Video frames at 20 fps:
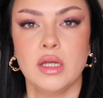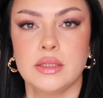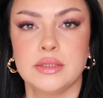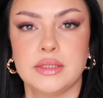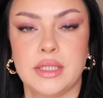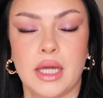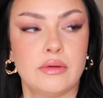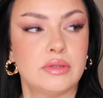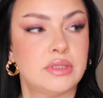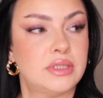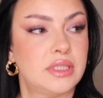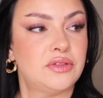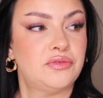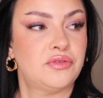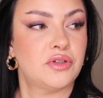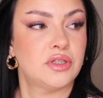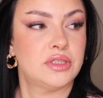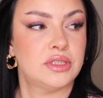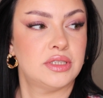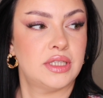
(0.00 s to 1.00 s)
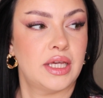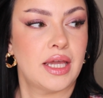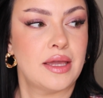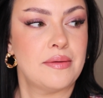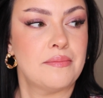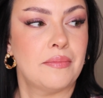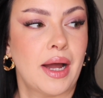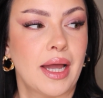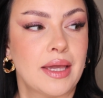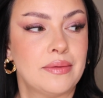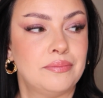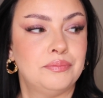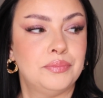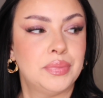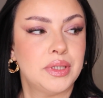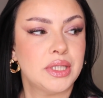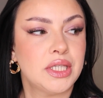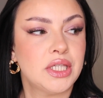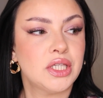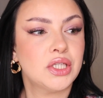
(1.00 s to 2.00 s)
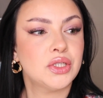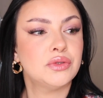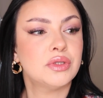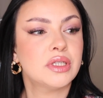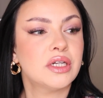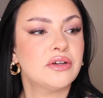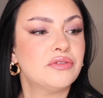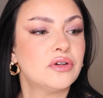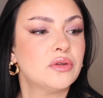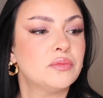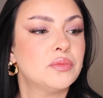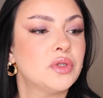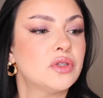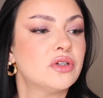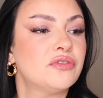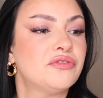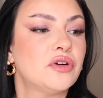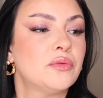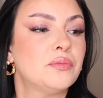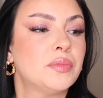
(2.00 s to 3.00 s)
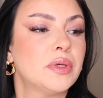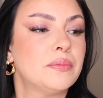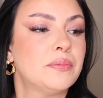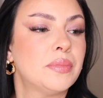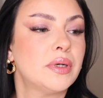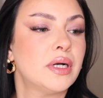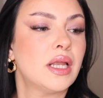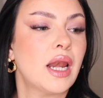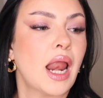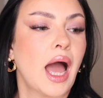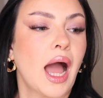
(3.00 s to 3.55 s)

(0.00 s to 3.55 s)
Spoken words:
that was it for today, my beautiful, beautiful people.